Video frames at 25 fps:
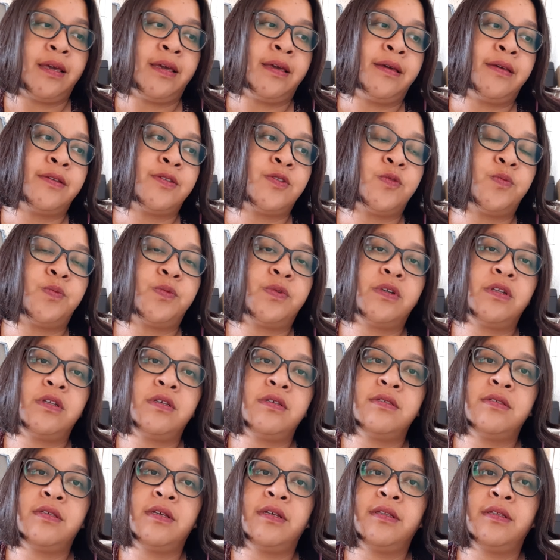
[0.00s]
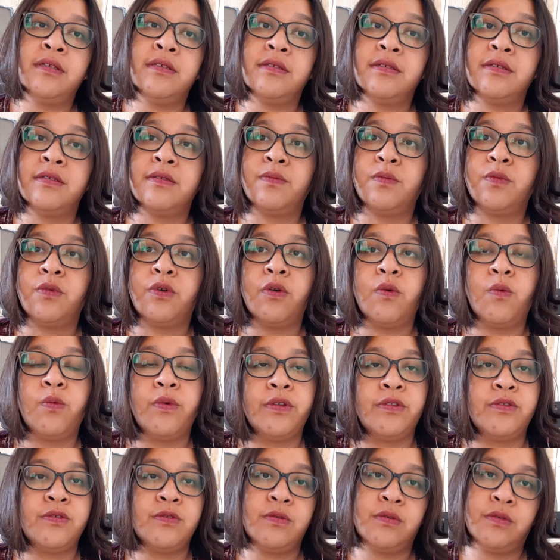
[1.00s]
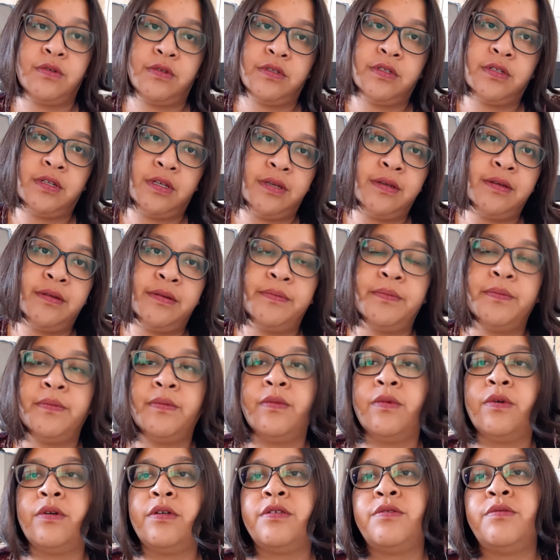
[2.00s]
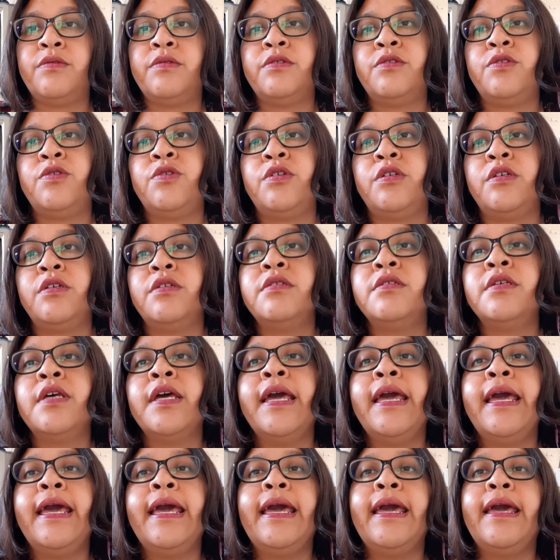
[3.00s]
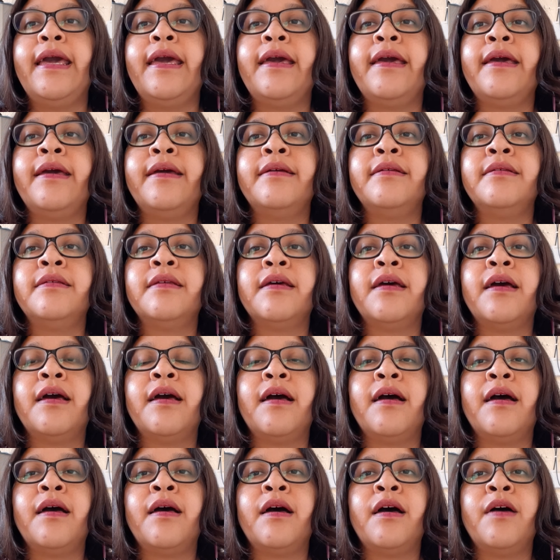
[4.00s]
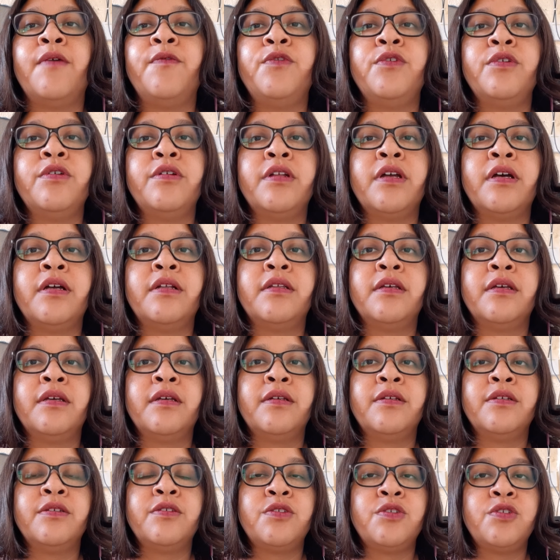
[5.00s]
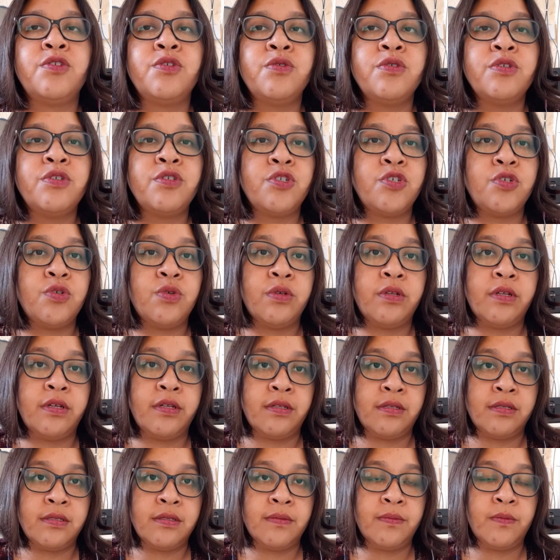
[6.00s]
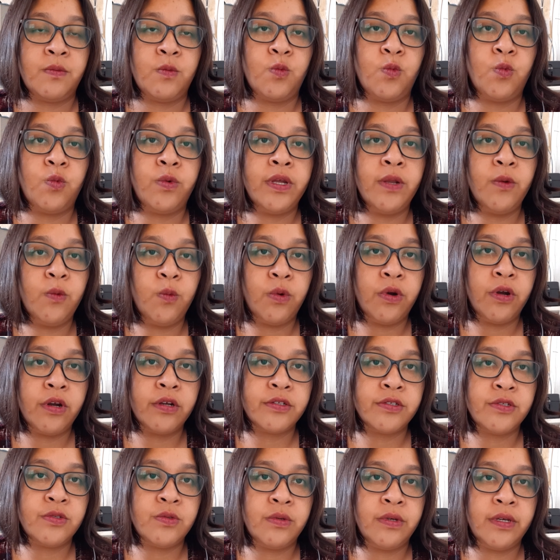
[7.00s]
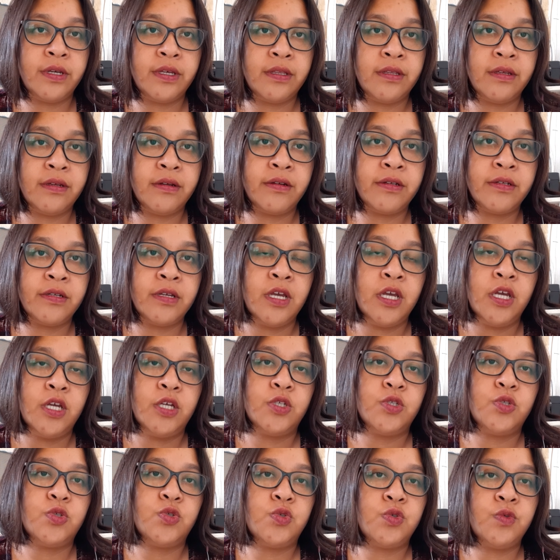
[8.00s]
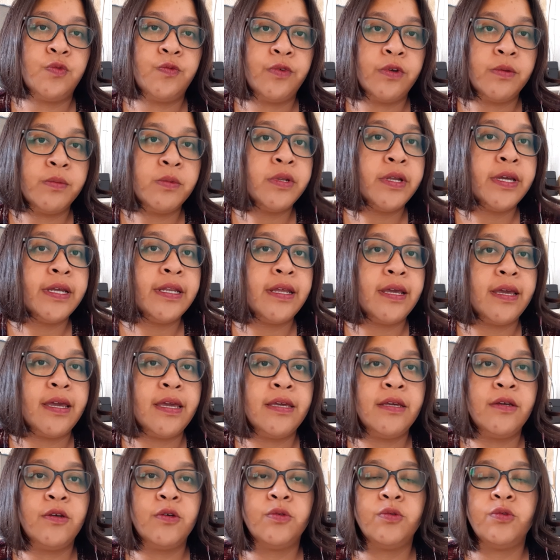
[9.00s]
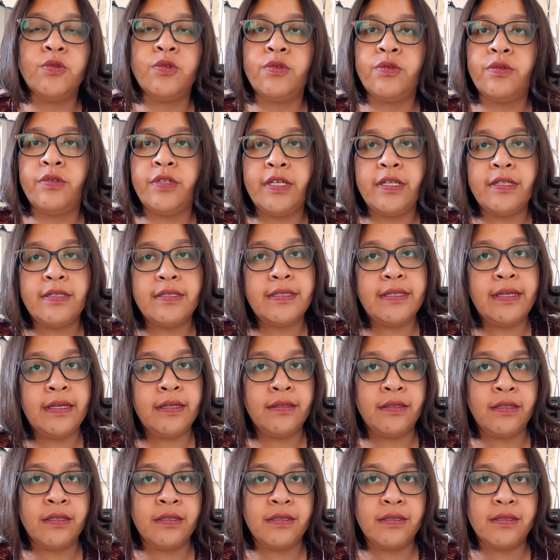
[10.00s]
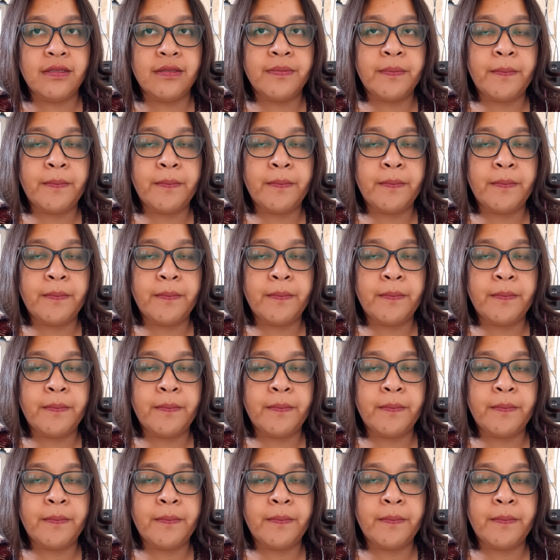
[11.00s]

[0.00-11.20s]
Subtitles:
supporting sentences more with 2 or 3 more students, and after that 2 students will work together to formulate a concluding sentence.